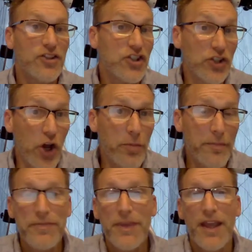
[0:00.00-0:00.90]

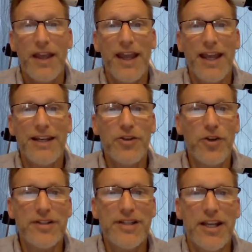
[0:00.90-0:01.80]
slope. And
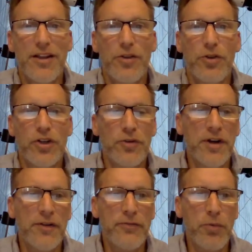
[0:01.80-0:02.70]
you can see the
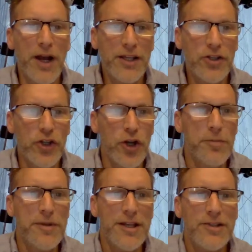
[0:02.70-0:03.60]
derivative of y
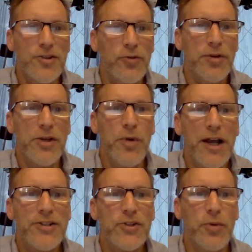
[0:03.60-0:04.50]
cubed is
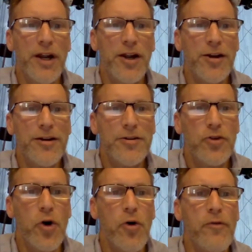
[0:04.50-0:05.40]
3y
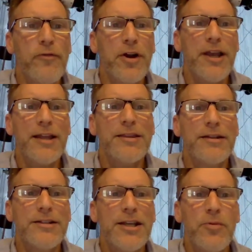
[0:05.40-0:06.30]
squared. Don't forget
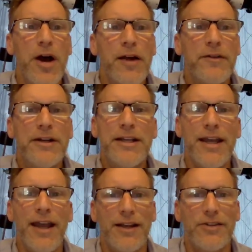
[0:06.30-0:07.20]
the dy over
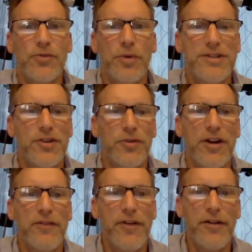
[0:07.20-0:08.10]
dx. What's the
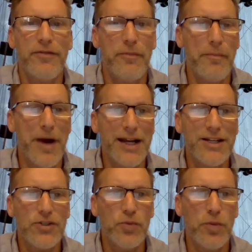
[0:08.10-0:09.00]
derivative of
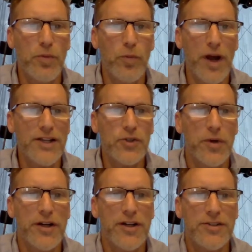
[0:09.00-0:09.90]
minus y
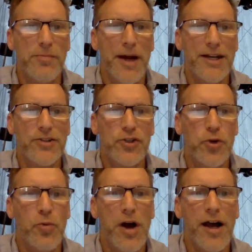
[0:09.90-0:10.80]
squared is minus
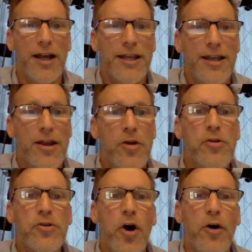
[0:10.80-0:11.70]
2y.
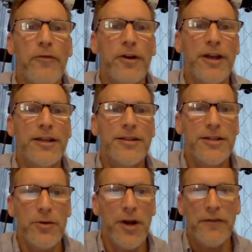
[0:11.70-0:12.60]
Don't forget the
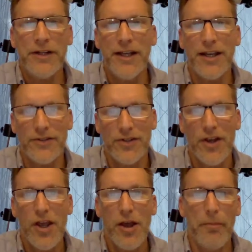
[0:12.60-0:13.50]
dy over dx.
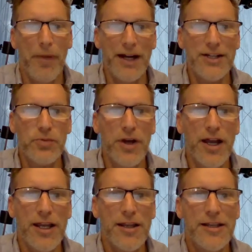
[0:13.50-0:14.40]
Minus
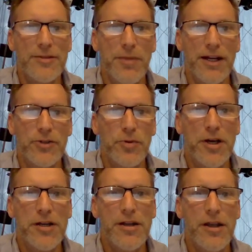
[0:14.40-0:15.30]
y is minus
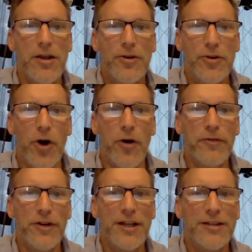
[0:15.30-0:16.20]
1.
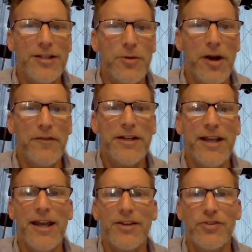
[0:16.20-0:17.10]
Don't forget the dy over
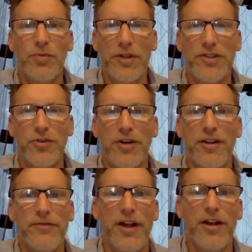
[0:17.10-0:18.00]
dx. What's the
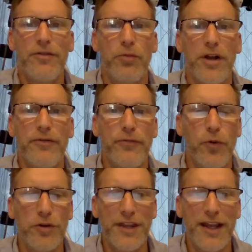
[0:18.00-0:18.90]
derivative of
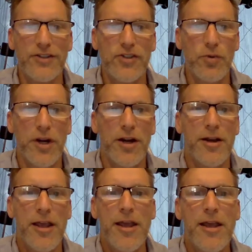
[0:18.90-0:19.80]
1/4 x
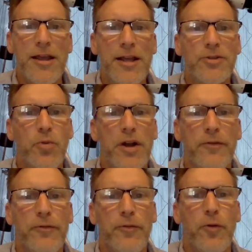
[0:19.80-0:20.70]
squared? That's
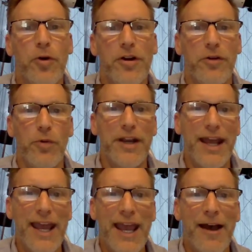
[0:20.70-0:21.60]

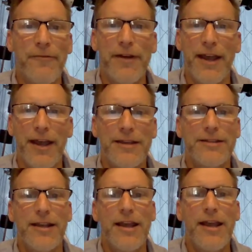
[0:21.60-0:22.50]
1/2
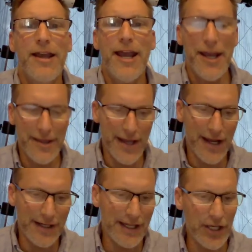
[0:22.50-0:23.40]
x. And
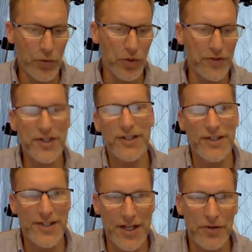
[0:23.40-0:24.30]
that equals
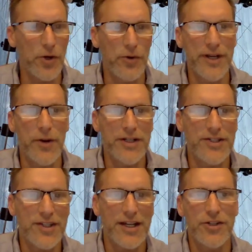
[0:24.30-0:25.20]
0. Now I
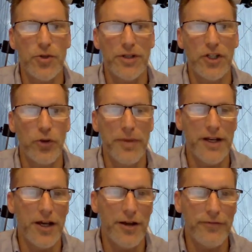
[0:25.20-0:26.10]
just got to do a little
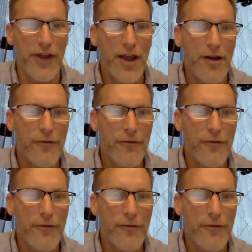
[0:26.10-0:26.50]
bit of